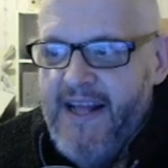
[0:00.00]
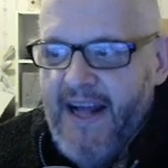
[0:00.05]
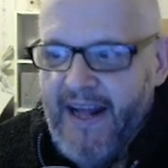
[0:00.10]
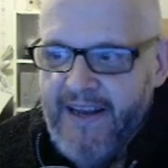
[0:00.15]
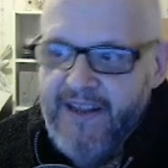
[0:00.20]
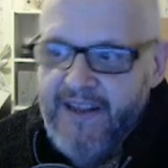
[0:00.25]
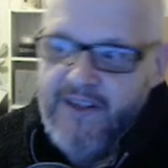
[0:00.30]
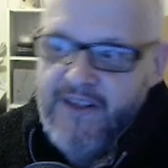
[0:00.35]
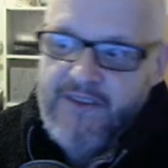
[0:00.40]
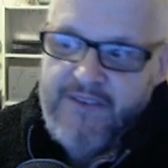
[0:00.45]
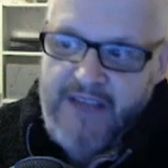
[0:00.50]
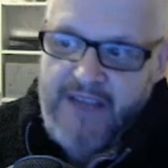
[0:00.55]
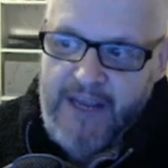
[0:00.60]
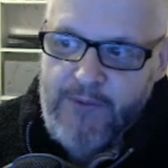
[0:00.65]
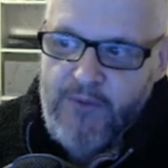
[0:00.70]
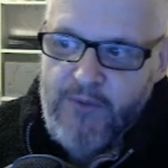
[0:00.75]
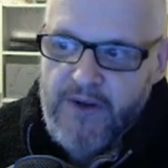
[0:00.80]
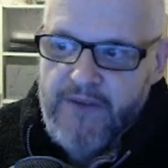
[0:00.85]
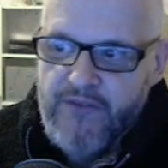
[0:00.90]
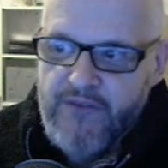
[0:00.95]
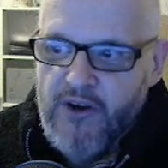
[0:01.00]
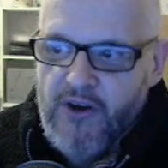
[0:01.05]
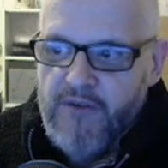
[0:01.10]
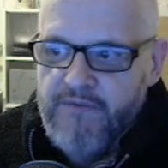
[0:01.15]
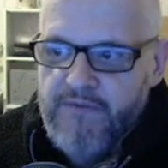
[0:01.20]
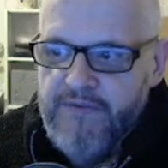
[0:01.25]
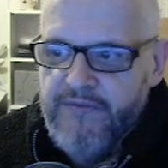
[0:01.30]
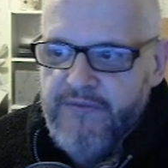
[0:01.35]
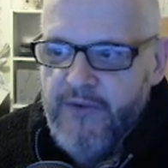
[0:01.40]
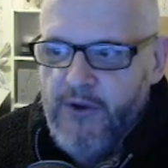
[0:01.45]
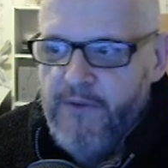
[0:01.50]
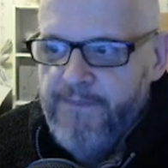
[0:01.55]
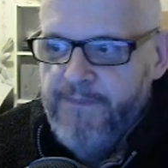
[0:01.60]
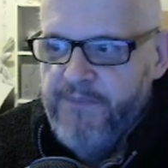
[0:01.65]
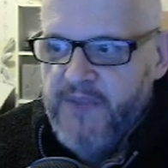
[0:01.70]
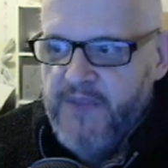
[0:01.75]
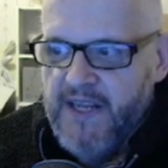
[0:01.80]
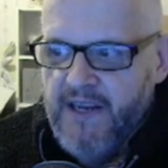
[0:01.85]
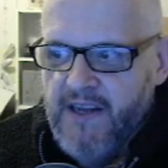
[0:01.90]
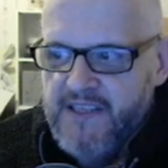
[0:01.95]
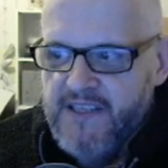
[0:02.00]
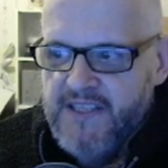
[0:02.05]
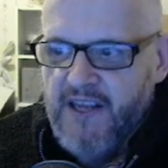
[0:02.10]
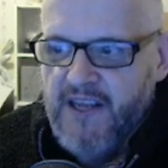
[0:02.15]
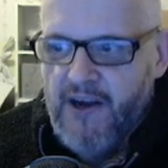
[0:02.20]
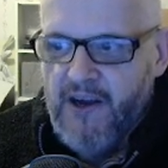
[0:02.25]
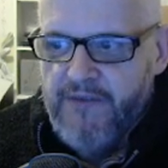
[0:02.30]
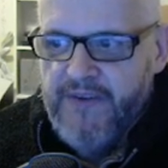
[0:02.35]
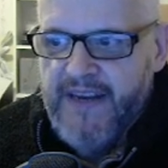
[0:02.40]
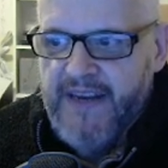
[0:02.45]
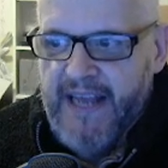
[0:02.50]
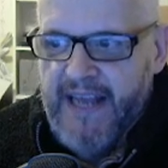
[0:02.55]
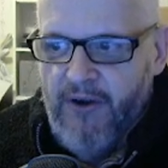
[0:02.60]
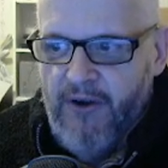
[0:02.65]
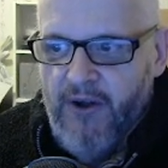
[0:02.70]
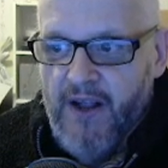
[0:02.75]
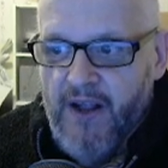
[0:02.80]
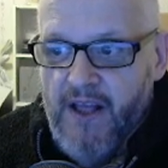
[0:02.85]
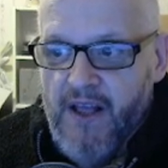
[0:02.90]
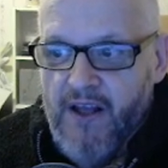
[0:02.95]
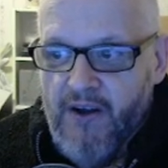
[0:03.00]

and it would have gone through the last half an hour